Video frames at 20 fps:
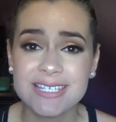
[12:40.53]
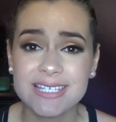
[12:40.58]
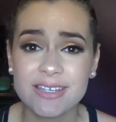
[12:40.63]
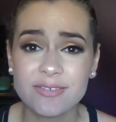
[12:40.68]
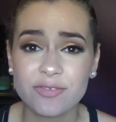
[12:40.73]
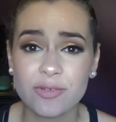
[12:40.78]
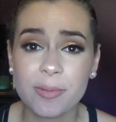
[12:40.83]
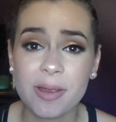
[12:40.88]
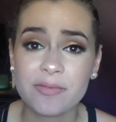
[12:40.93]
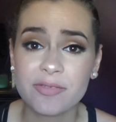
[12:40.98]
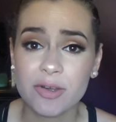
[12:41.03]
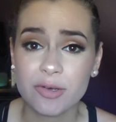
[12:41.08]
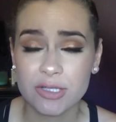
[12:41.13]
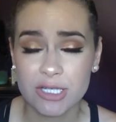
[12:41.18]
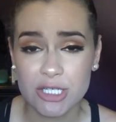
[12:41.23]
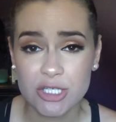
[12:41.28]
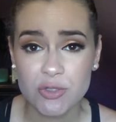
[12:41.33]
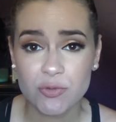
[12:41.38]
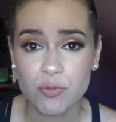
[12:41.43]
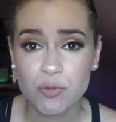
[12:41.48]
it for my
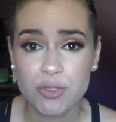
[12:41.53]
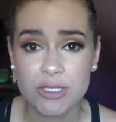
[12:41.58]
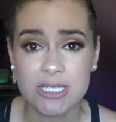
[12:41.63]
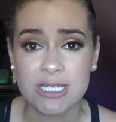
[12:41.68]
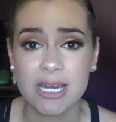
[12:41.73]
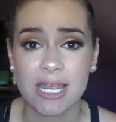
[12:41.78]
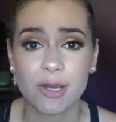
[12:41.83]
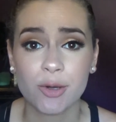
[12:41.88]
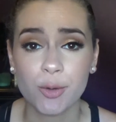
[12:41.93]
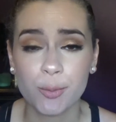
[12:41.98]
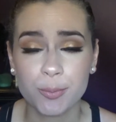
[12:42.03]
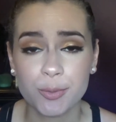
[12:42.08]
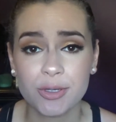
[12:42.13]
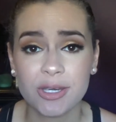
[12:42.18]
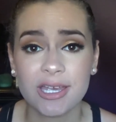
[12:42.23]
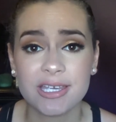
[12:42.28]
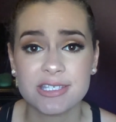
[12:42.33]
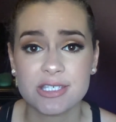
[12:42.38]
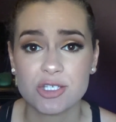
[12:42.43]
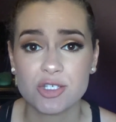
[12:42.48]
foundation routine. I hope you
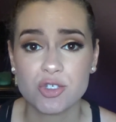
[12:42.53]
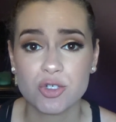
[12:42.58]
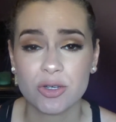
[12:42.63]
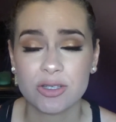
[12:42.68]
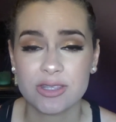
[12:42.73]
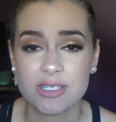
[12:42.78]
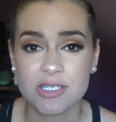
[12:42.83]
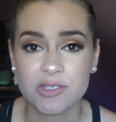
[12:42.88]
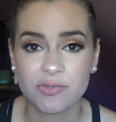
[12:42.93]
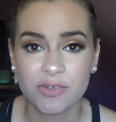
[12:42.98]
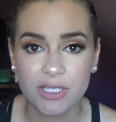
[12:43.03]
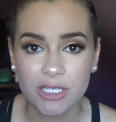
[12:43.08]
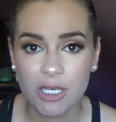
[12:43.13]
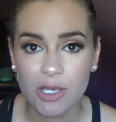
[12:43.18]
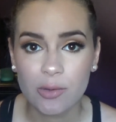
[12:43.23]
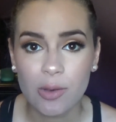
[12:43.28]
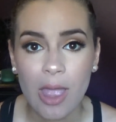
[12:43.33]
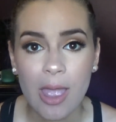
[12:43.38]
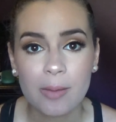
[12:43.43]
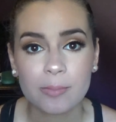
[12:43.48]
guys enjoyed this
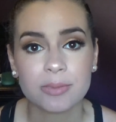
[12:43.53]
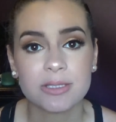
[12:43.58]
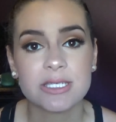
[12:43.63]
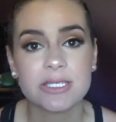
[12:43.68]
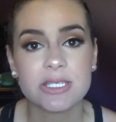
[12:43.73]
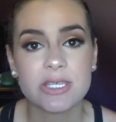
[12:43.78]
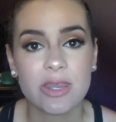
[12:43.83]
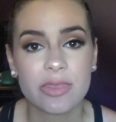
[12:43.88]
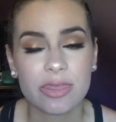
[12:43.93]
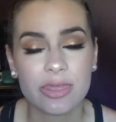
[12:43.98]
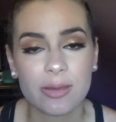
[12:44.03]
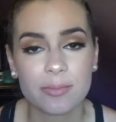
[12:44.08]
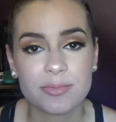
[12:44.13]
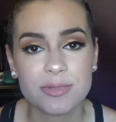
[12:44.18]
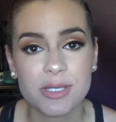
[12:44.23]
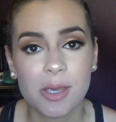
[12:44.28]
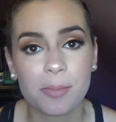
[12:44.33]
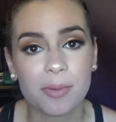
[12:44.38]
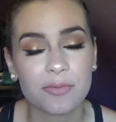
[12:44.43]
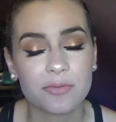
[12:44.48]
video. Please thumbs
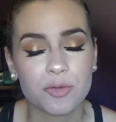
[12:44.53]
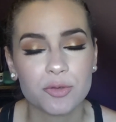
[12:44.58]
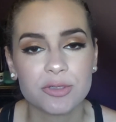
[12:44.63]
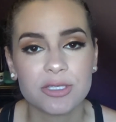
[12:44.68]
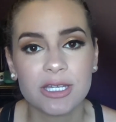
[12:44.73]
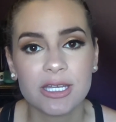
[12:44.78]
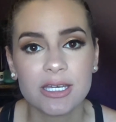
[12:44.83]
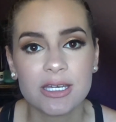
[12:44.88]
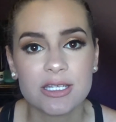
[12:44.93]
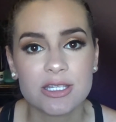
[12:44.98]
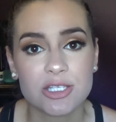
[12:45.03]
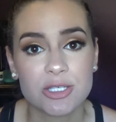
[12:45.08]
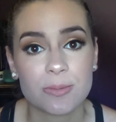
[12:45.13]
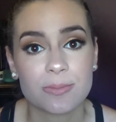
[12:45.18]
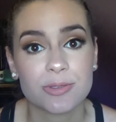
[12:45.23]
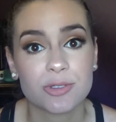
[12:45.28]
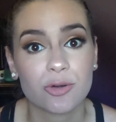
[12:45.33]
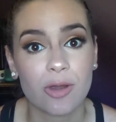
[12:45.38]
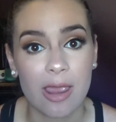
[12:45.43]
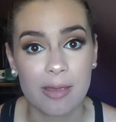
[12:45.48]
up if you did and
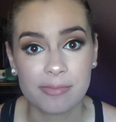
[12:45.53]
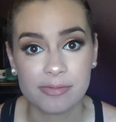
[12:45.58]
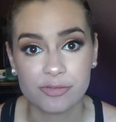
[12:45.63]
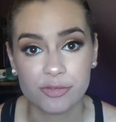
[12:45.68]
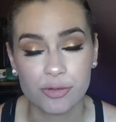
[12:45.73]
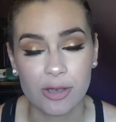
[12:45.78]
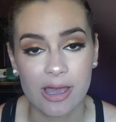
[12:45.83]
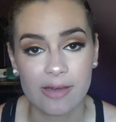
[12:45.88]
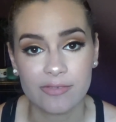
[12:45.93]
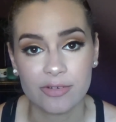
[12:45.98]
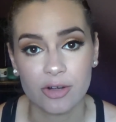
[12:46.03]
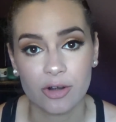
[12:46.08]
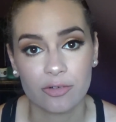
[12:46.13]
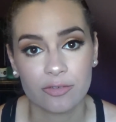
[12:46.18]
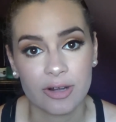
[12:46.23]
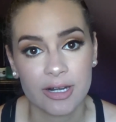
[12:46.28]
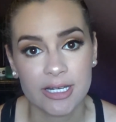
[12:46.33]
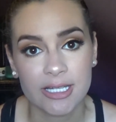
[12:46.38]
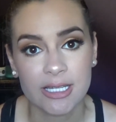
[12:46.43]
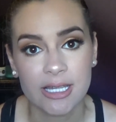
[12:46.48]
subscribe if you haven't
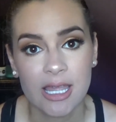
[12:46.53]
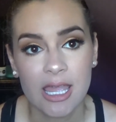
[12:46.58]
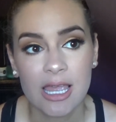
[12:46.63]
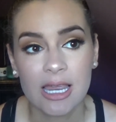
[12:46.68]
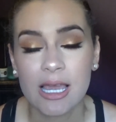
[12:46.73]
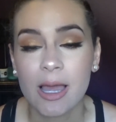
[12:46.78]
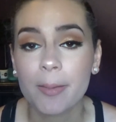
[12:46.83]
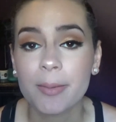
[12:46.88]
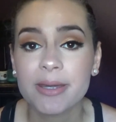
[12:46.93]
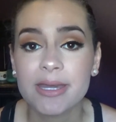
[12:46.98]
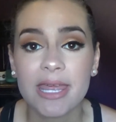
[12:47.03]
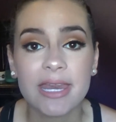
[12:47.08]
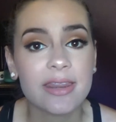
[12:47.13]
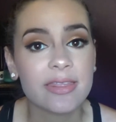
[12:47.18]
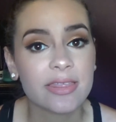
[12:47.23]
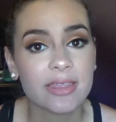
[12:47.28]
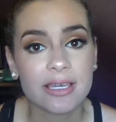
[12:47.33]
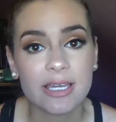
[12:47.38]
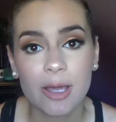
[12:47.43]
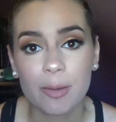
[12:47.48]
already. Comment
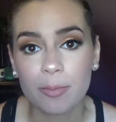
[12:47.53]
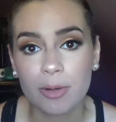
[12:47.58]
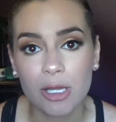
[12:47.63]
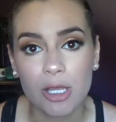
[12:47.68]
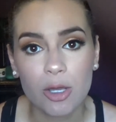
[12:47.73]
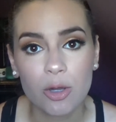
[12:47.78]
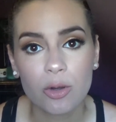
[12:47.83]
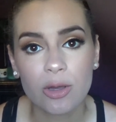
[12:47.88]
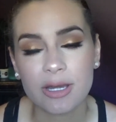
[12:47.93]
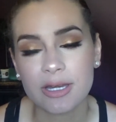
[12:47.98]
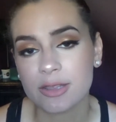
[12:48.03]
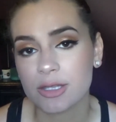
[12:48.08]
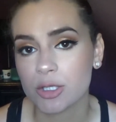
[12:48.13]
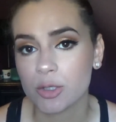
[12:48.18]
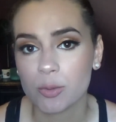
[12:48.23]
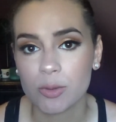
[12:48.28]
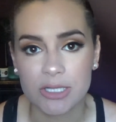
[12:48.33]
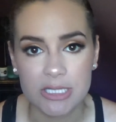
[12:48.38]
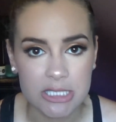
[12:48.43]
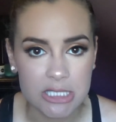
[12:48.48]
anything down below, anything you
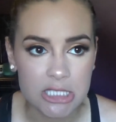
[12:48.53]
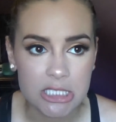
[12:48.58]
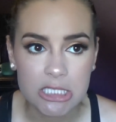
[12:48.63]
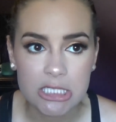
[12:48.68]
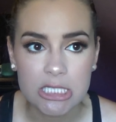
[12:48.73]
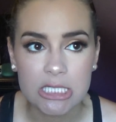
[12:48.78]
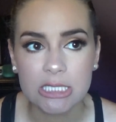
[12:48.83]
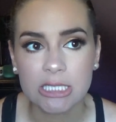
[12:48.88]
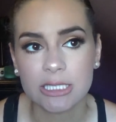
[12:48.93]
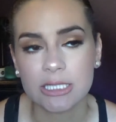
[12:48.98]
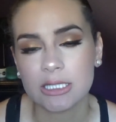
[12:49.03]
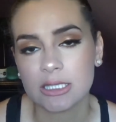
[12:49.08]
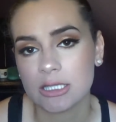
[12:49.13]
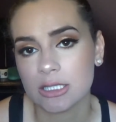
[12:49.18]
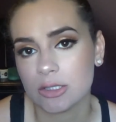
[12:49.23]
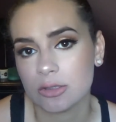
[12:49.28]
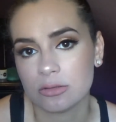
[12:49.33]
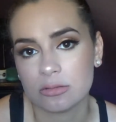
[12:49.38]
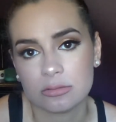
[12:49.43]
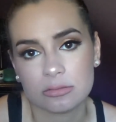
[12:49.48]
want to see, anything
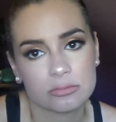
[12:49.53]
you